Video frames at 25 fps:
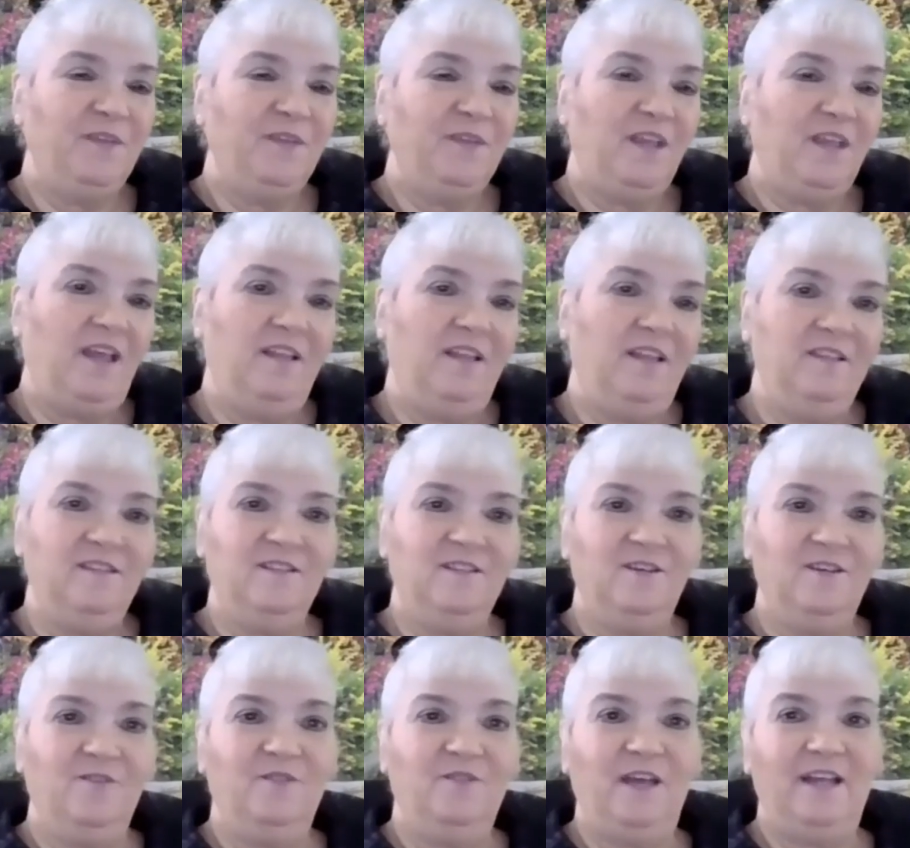Mm-hmm.
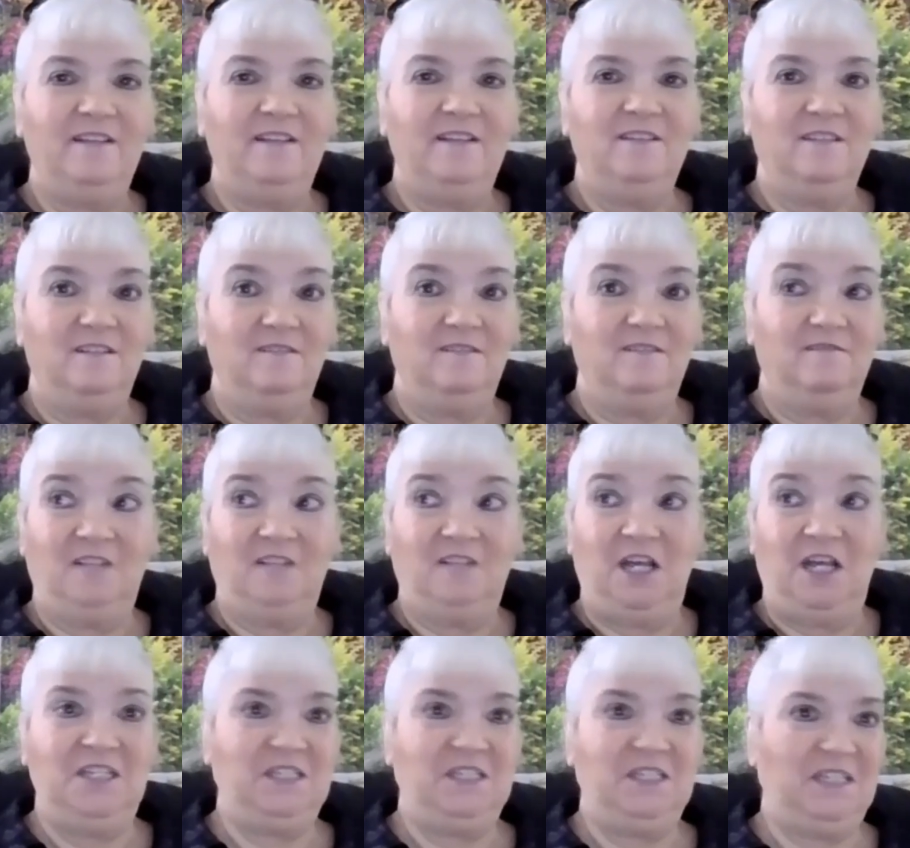And so that's a
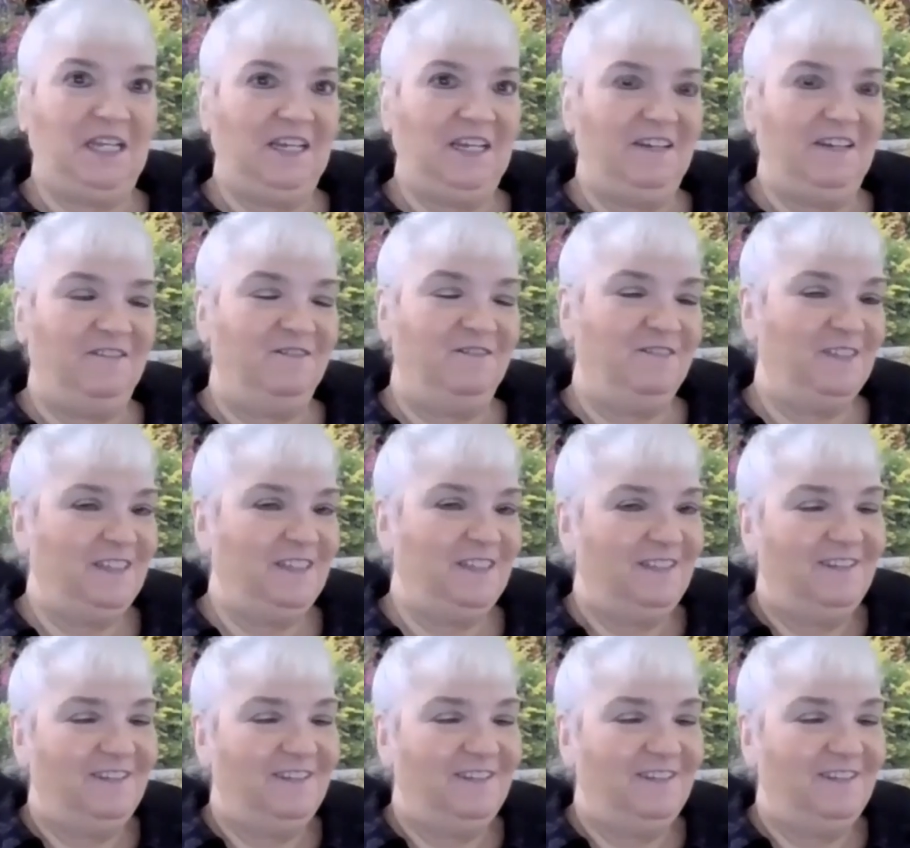lot of sales.